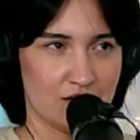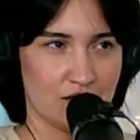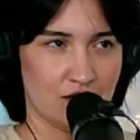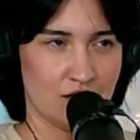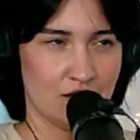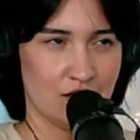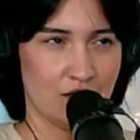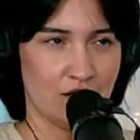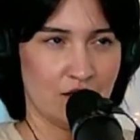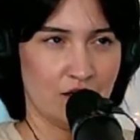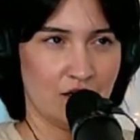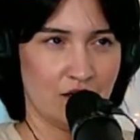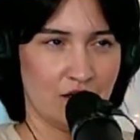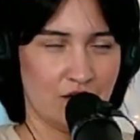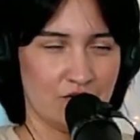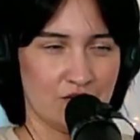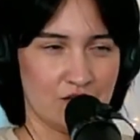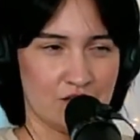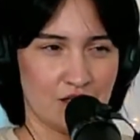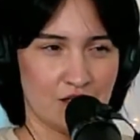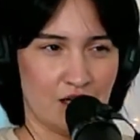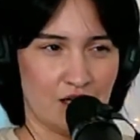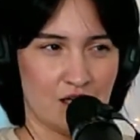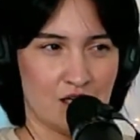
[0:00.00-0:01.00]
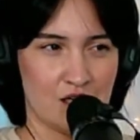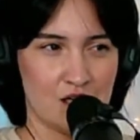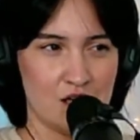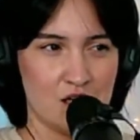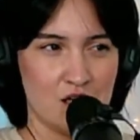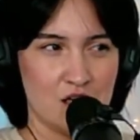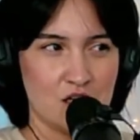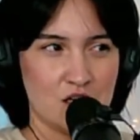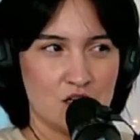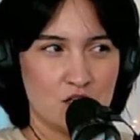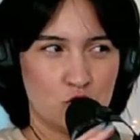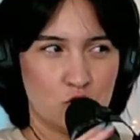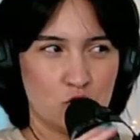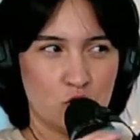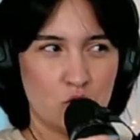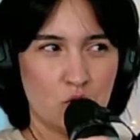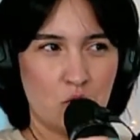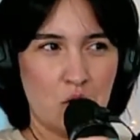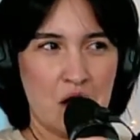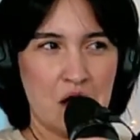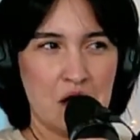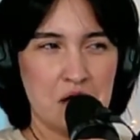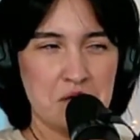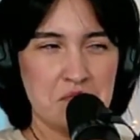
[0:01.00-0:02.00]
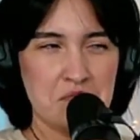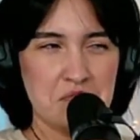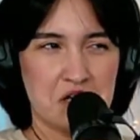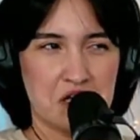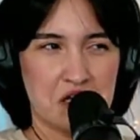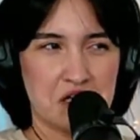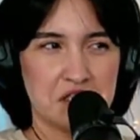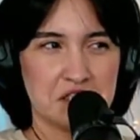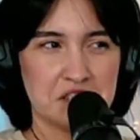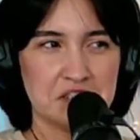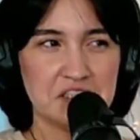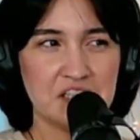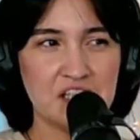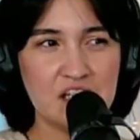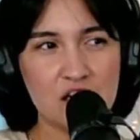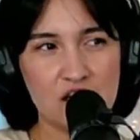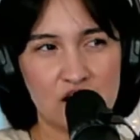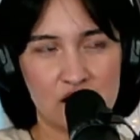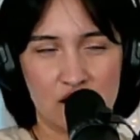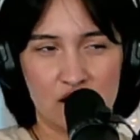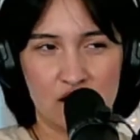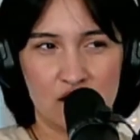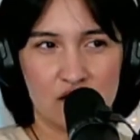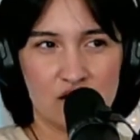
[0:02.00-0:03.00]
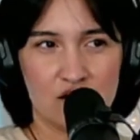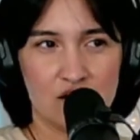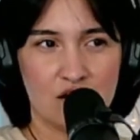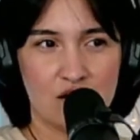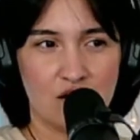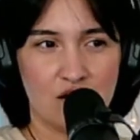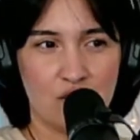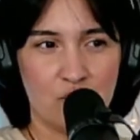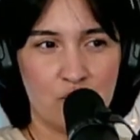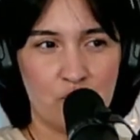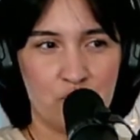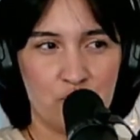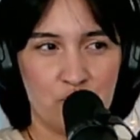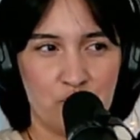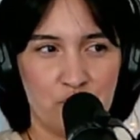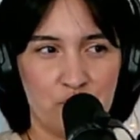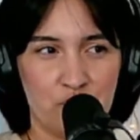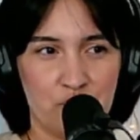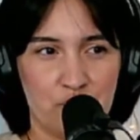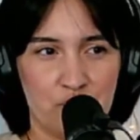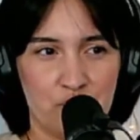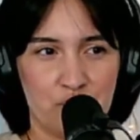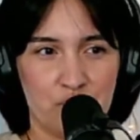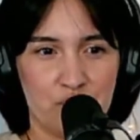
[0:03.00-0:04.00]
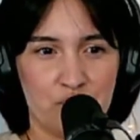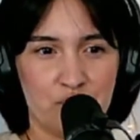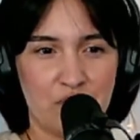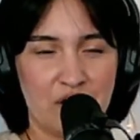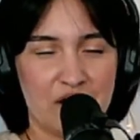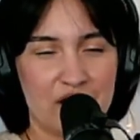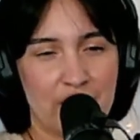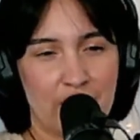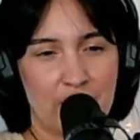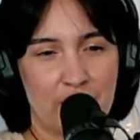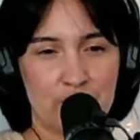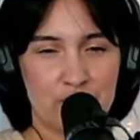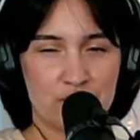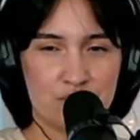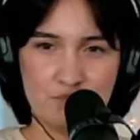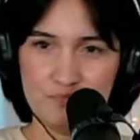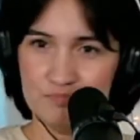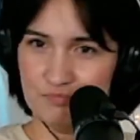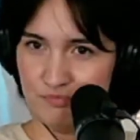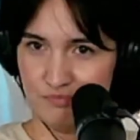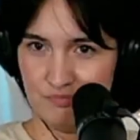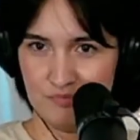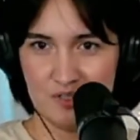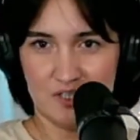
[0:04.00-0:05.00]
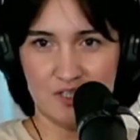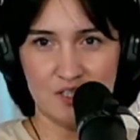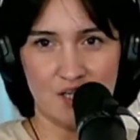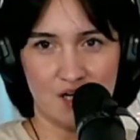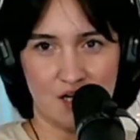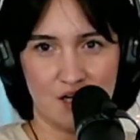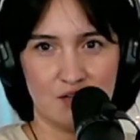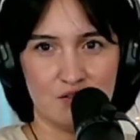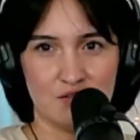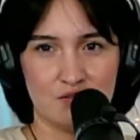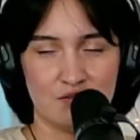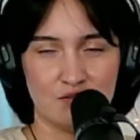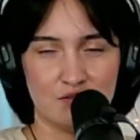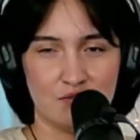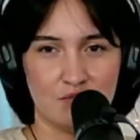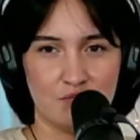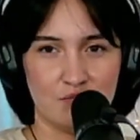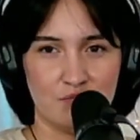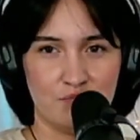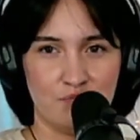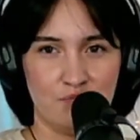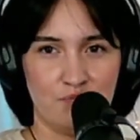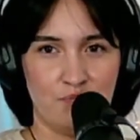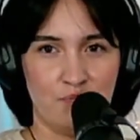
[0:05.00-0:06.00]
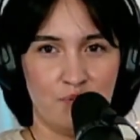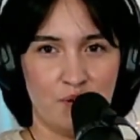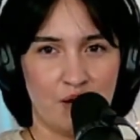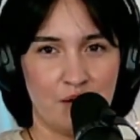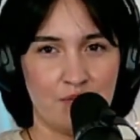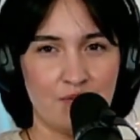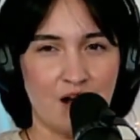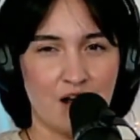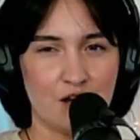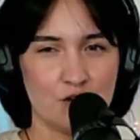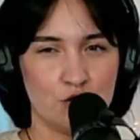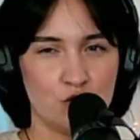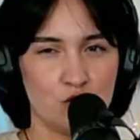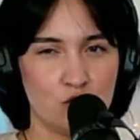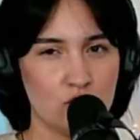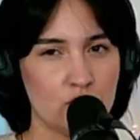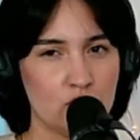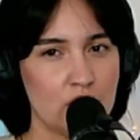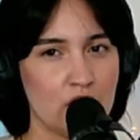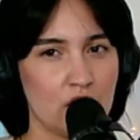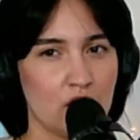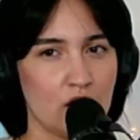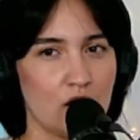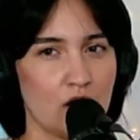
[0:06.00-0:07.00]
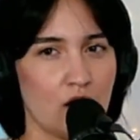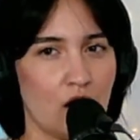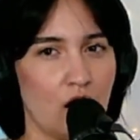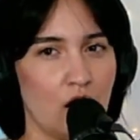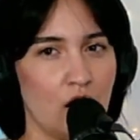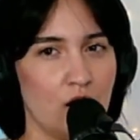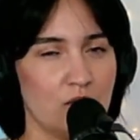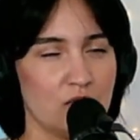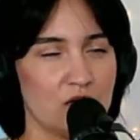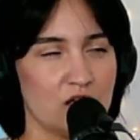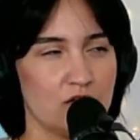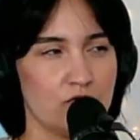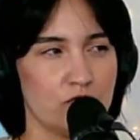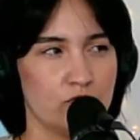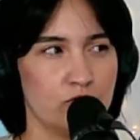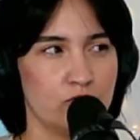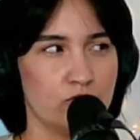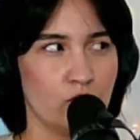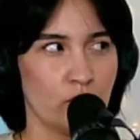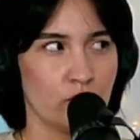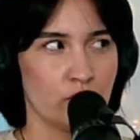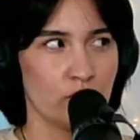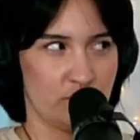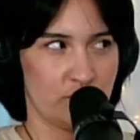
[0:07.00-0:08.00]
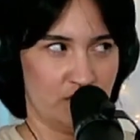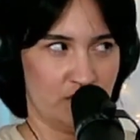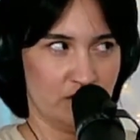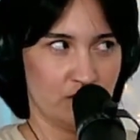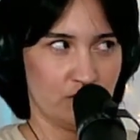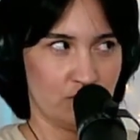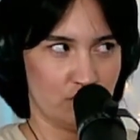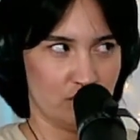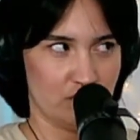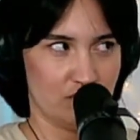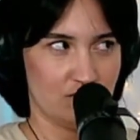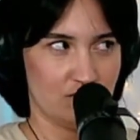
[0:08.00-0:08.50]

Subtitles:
And I was like, so I'm clean. Like, I'm clean, but I'm not doing comedy for children.